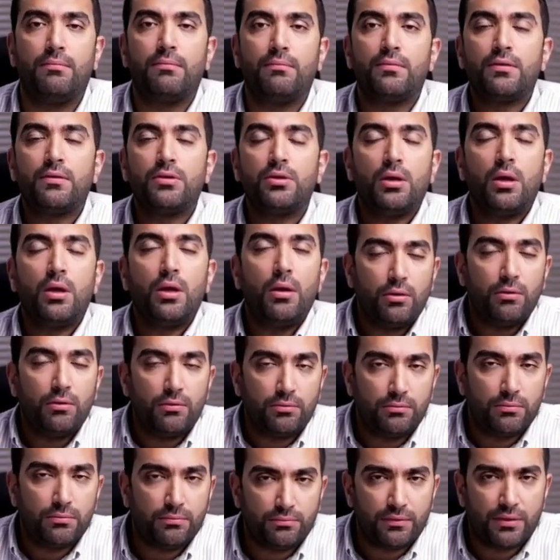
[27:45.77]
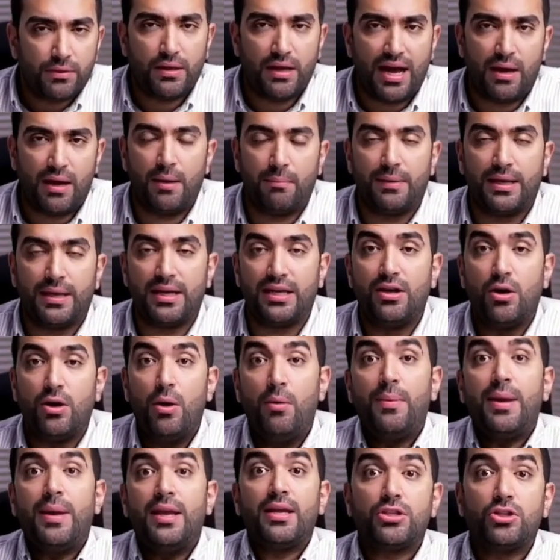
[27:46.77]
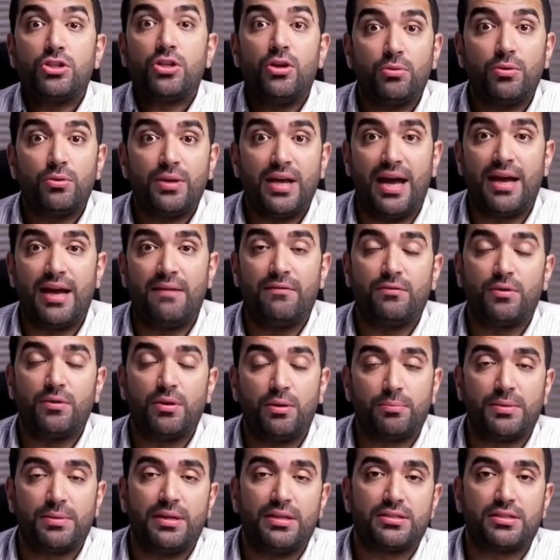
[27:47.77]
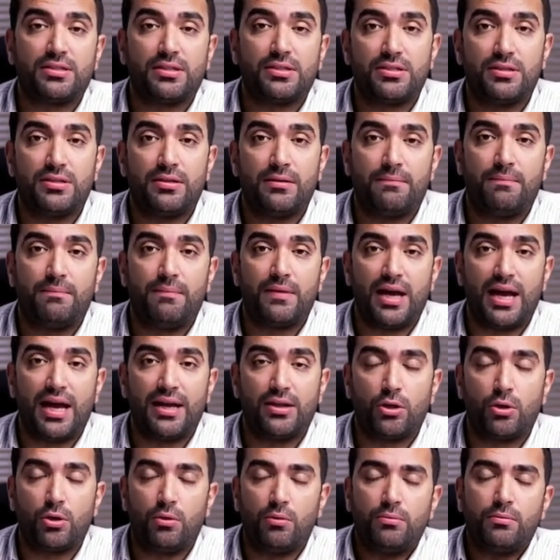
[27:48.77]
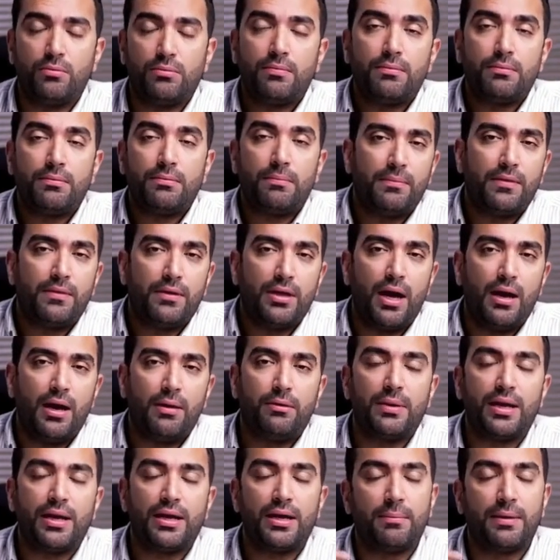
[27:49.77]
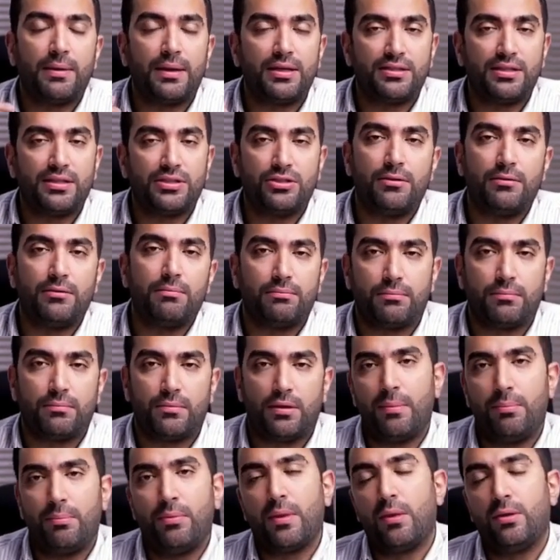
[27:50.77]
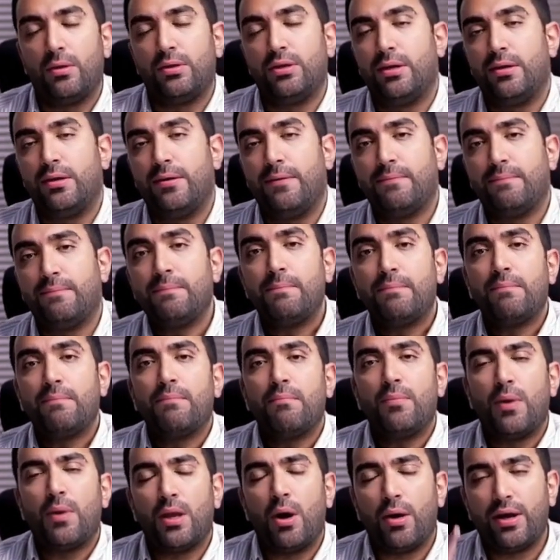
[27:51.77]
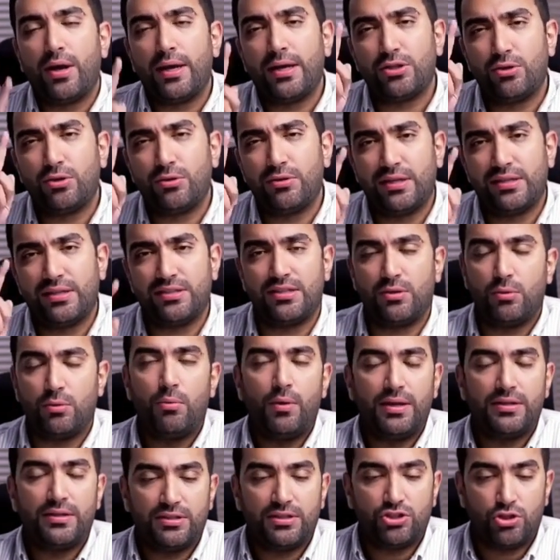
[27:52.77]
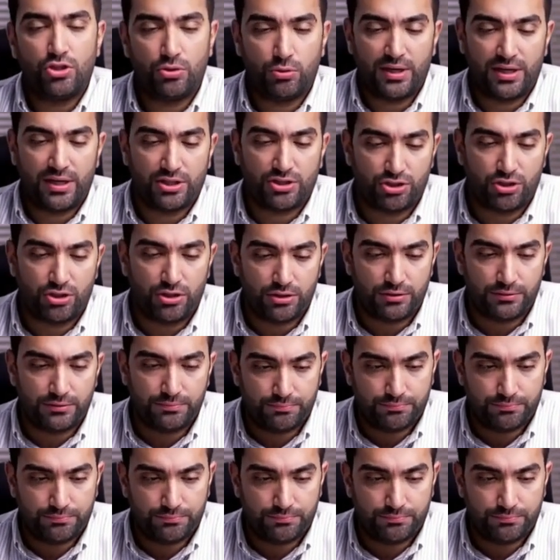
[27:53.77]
Sir, how many domains should we have for a business? I do not recommend this approach. We only do this in one situation.